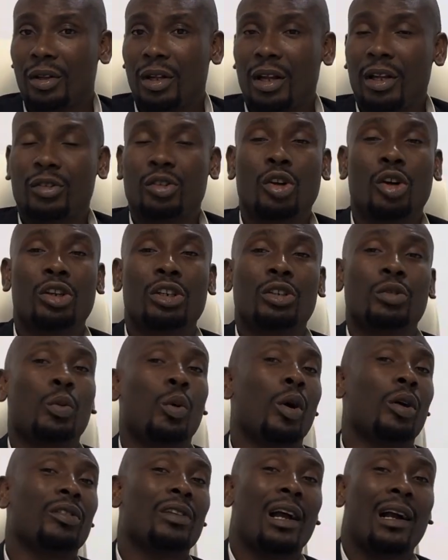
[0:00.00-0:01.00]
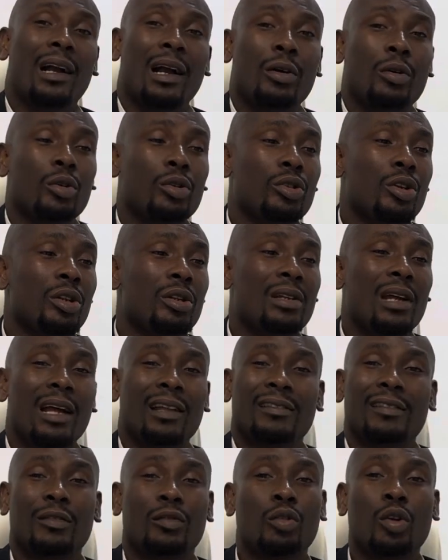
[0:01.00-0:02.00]
The only one that can condone that
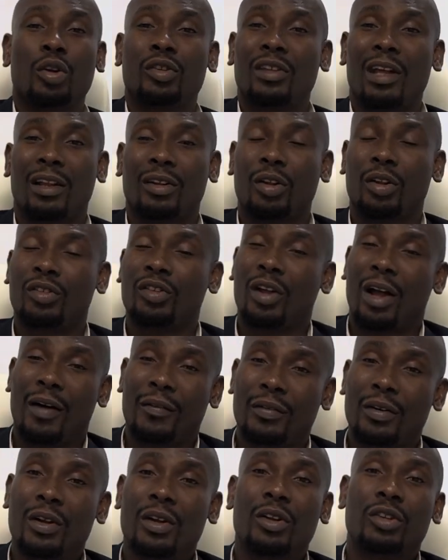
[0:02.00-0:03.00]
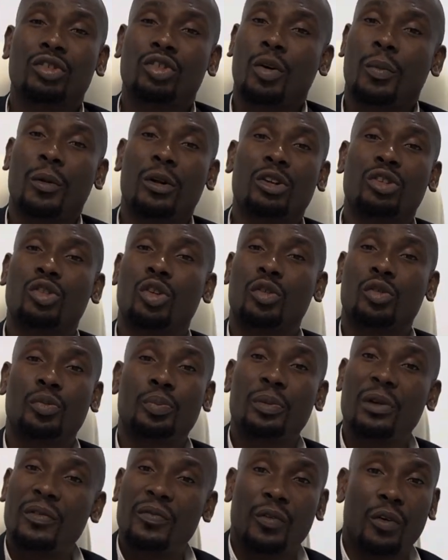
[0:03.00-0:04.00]
is those that doesn't have somebody to
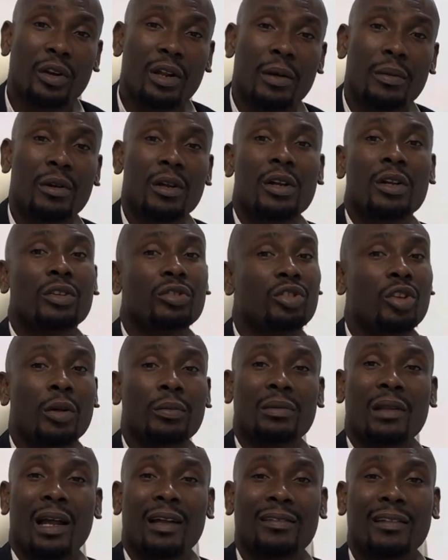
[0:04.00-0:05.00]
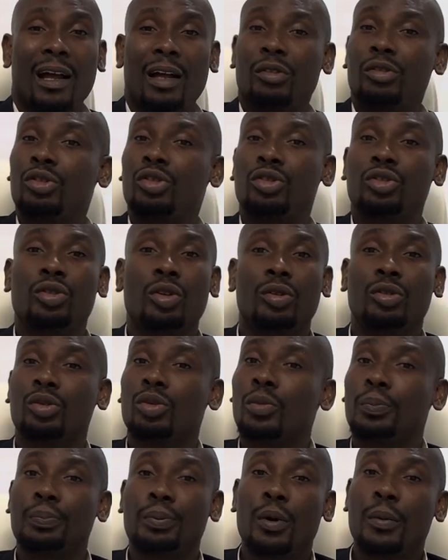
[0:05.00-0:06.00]
speak for them. Sometimes I used to
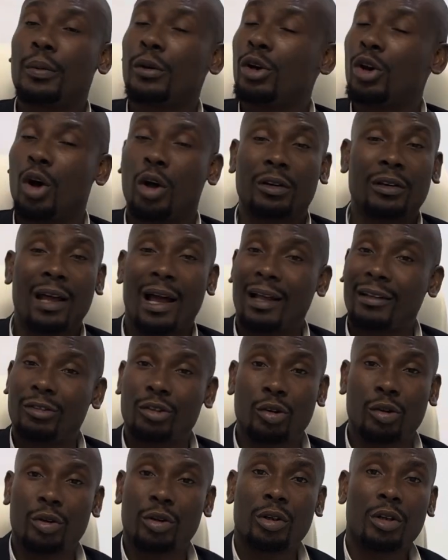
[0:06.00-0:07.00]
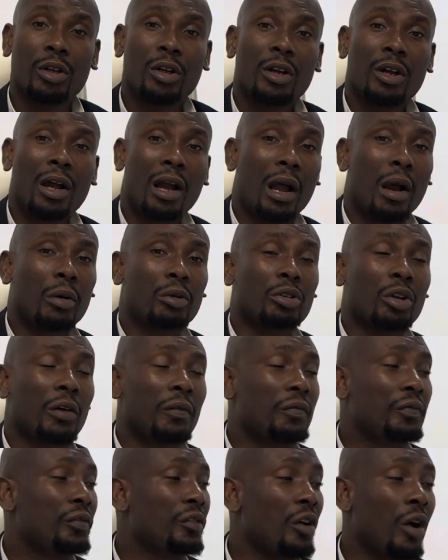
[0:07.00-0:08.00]
do pro bono on that too. I'll
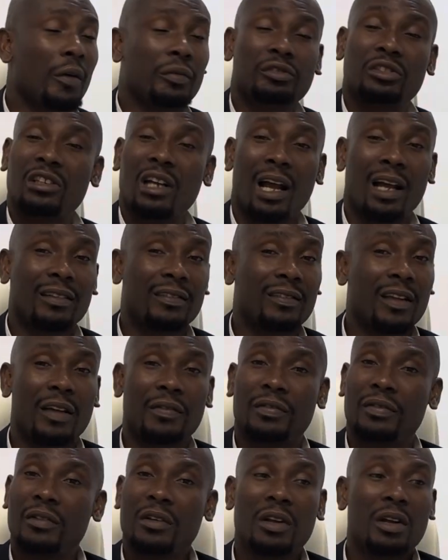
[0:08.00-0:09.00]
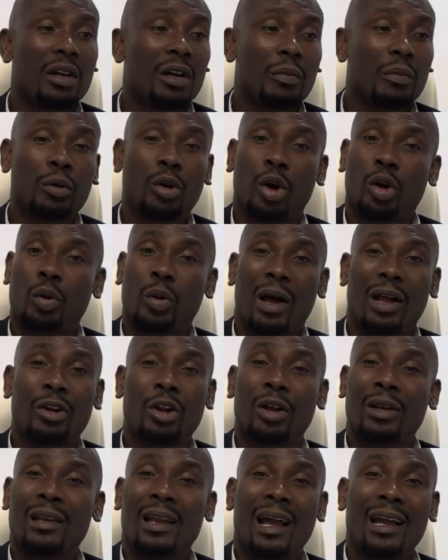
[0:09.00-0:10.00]
just free of charge, because I
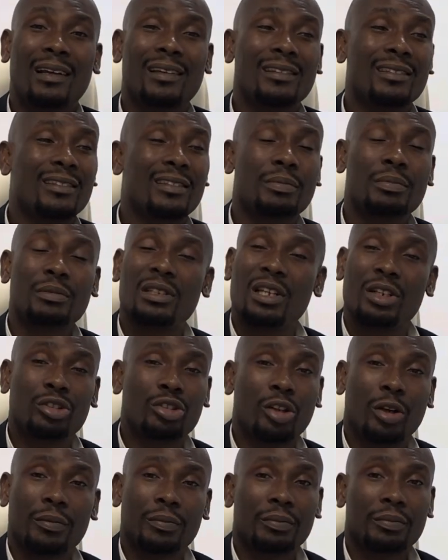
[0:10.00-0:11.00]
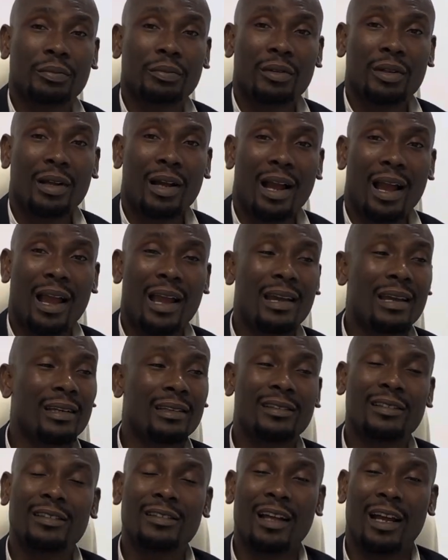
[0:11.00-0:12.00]
don't like intimidation. I
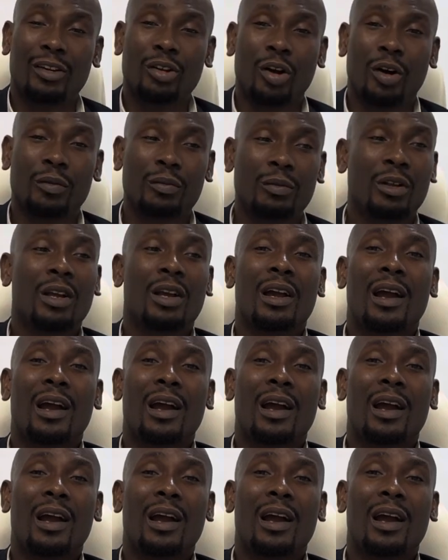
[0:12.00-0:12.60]
hate it. The